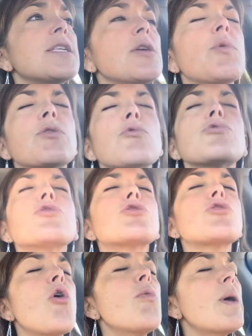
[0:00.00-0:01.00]
He went through
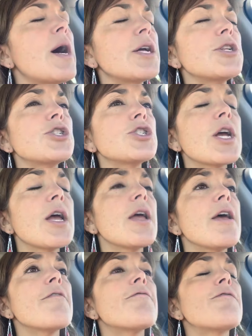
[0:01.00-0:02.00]
so much
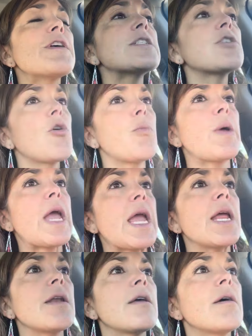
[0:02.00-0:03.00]
physical
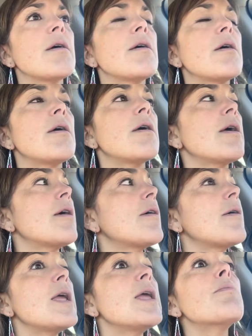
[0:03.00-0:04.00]

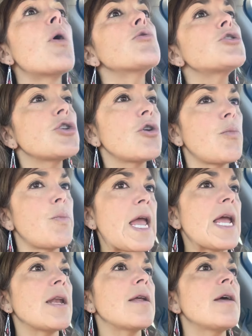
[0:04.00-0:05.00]
pain, emotional
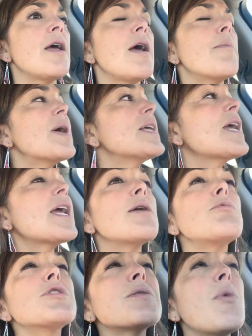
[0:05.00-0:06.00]
pain. But yet he
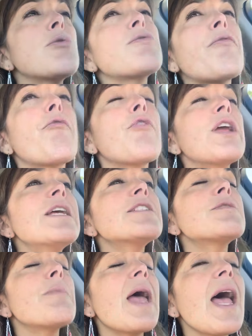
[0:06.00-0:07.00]
was the most
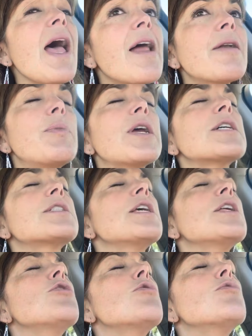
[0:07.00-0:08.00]
freest man because
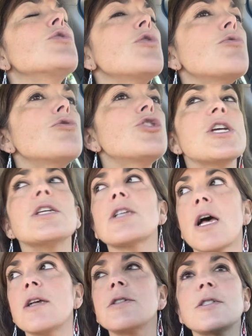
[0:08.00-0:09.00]
he knew you,
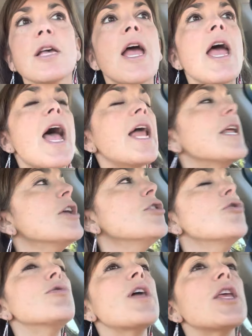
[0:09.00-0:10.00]
Jesus, and he
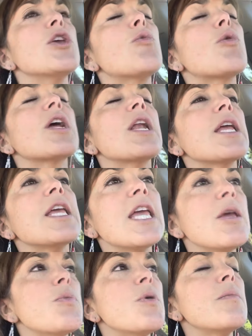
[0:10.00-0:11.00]
knew that you were going to
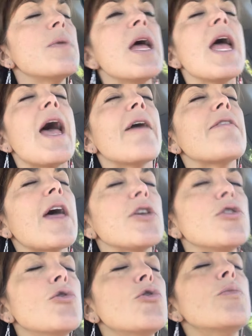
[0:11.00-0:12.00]
keep him and that
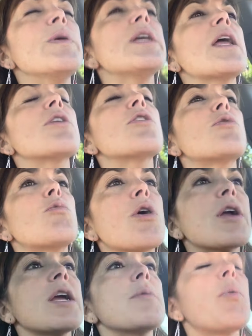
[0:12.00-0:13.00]
you who began a good
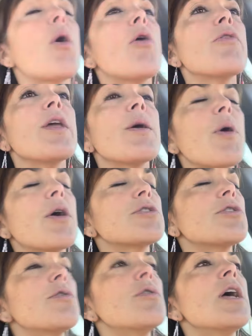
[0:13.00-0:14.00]
work in Paul the
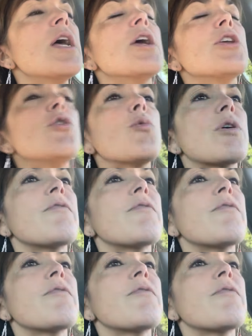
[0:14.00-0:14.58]
Apostle, you were